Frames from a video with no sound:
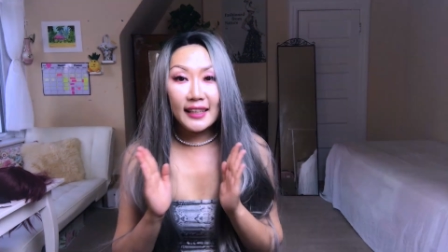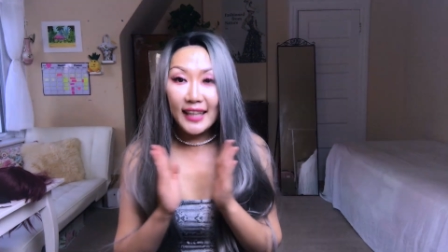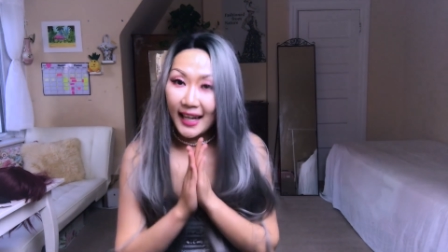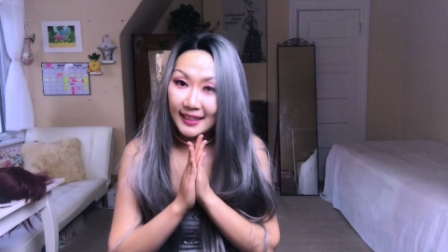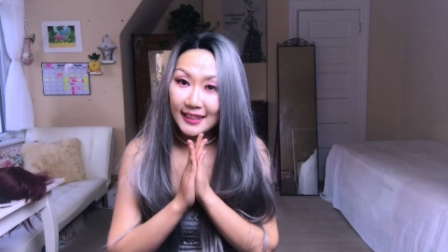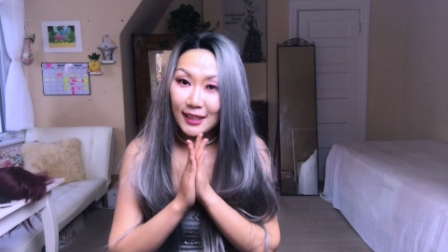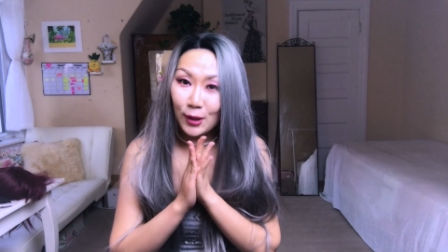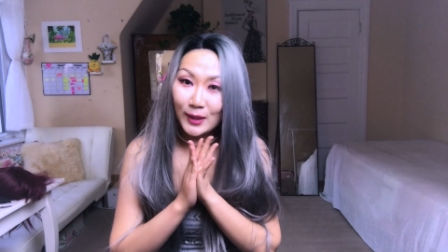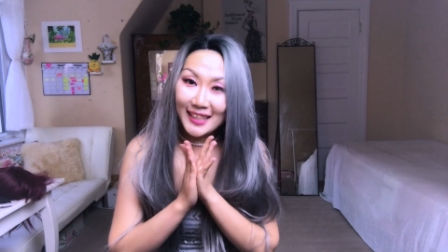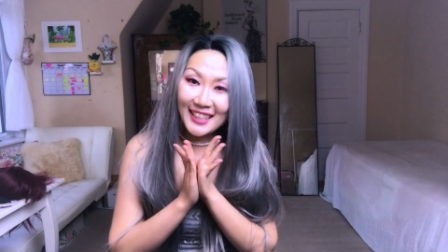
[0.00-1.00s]
Yes,
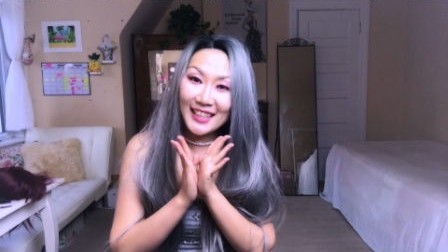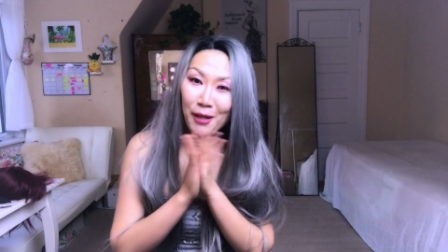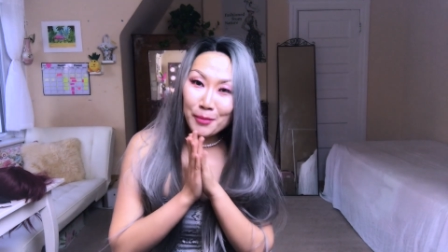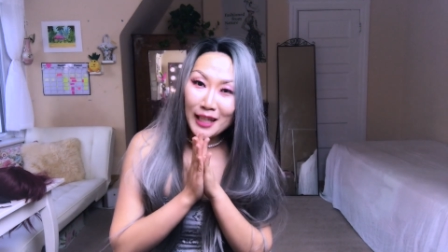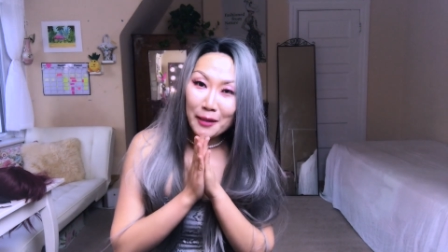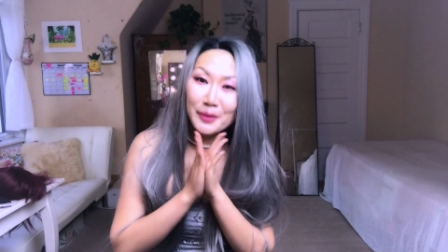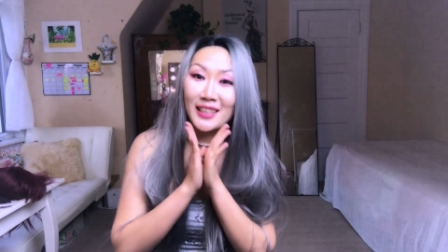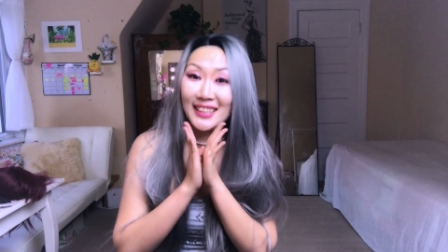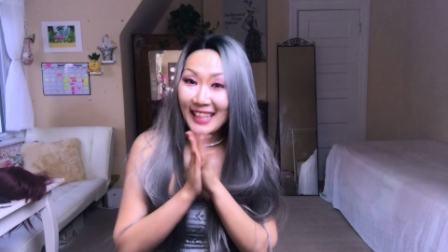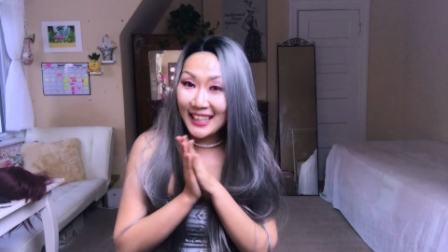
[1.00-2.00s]
so this sums up
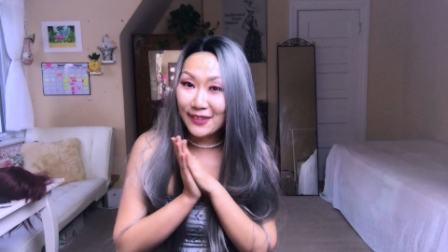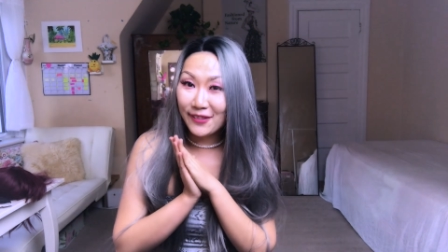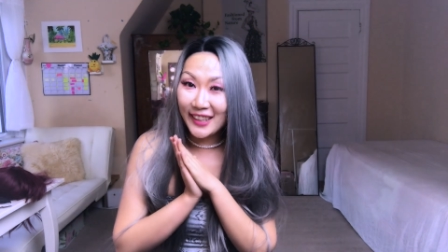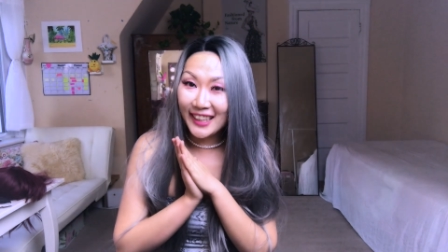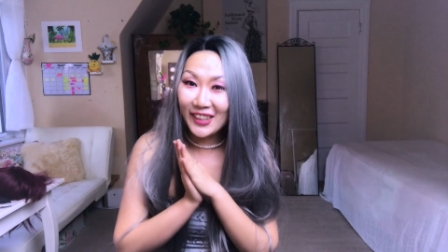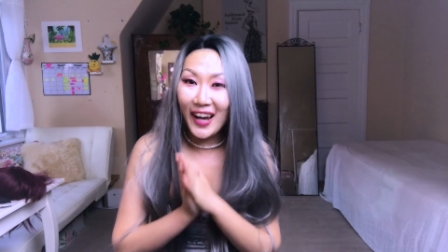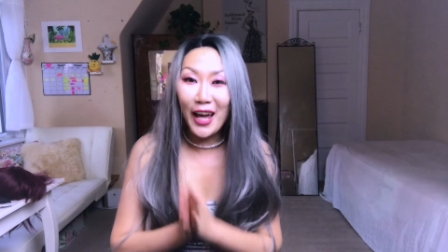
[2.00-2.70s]
today's video.